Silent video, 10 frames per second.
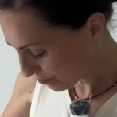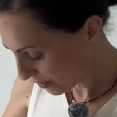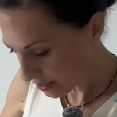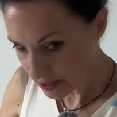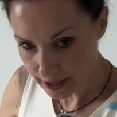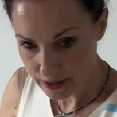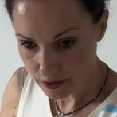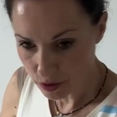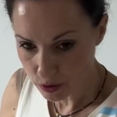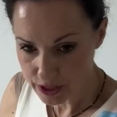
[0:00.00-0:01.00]
really like
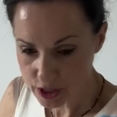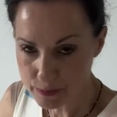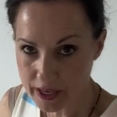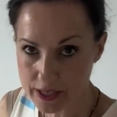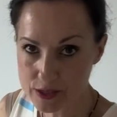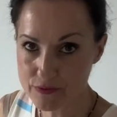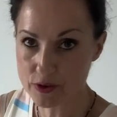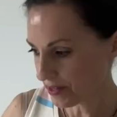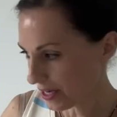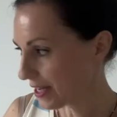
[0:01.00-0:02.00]
holds space
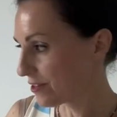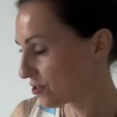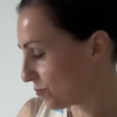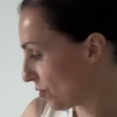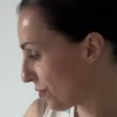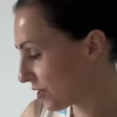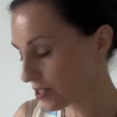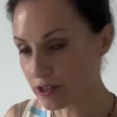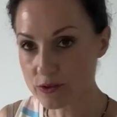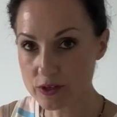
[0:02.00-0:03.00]
for other small things
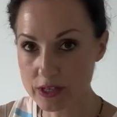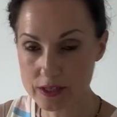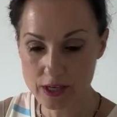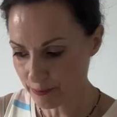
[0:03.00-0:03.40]
that you need.